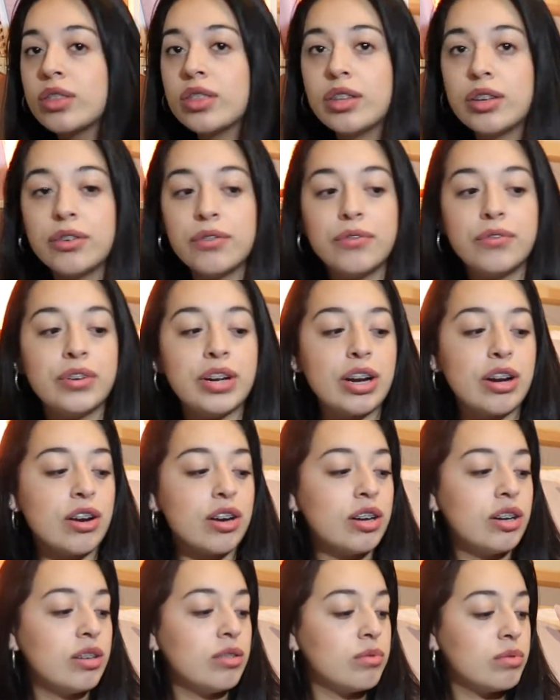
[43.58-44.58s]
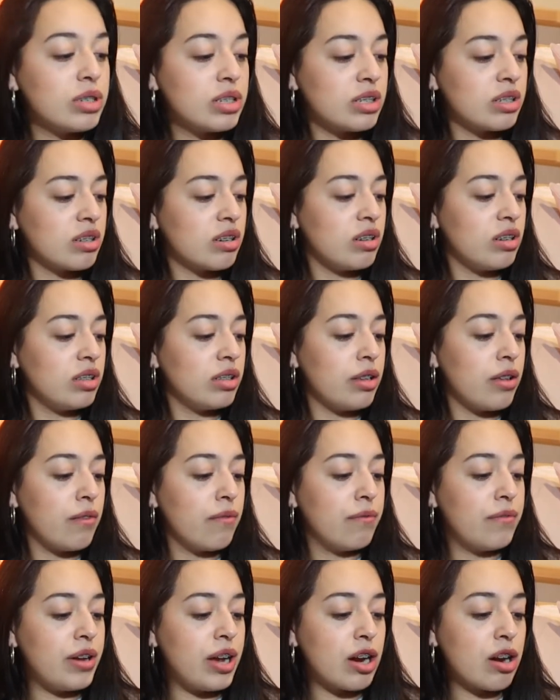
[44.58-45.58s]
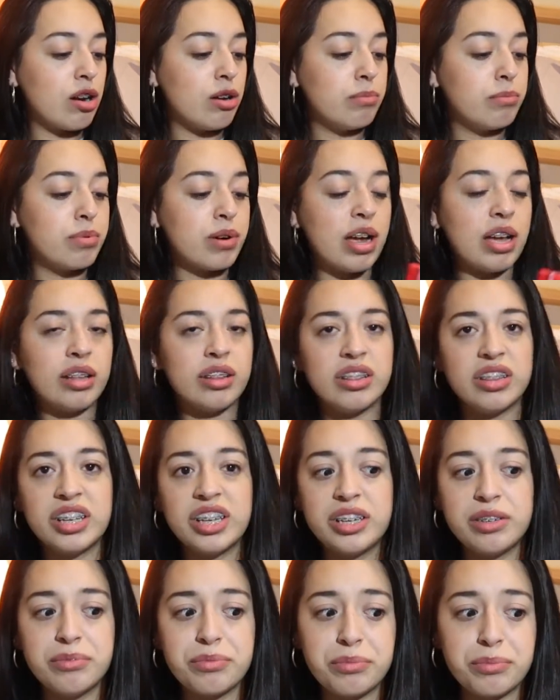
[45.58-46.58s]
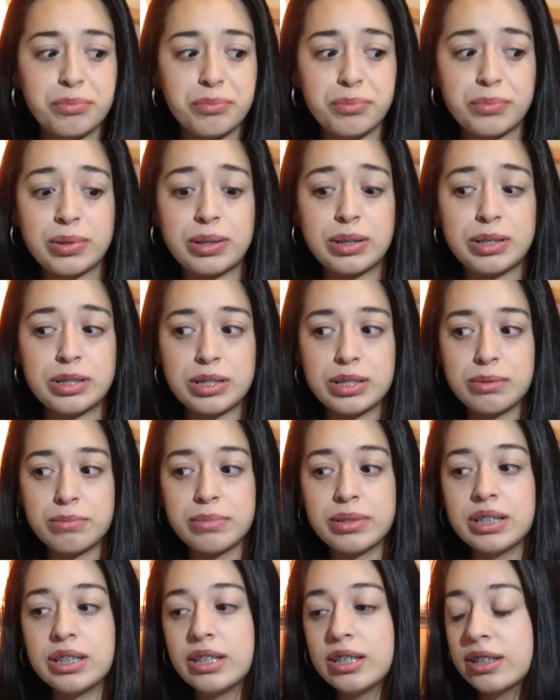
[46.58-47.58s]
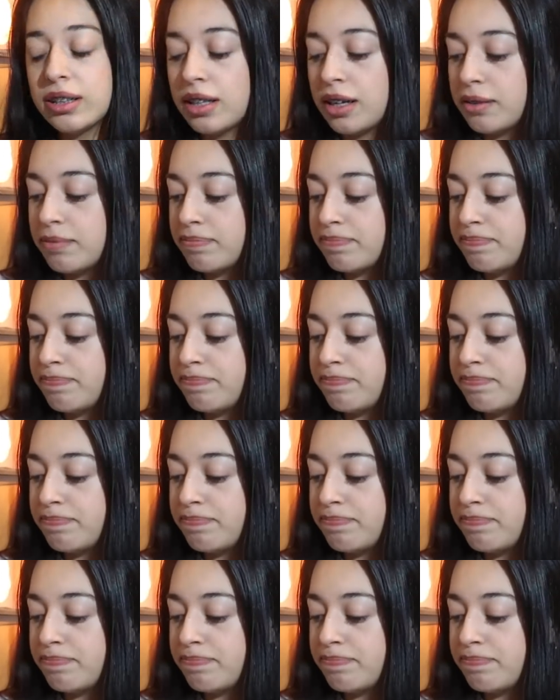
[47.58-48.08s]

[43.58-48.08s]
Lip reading: the Vera, what's it called? Vera Bradley or something like that.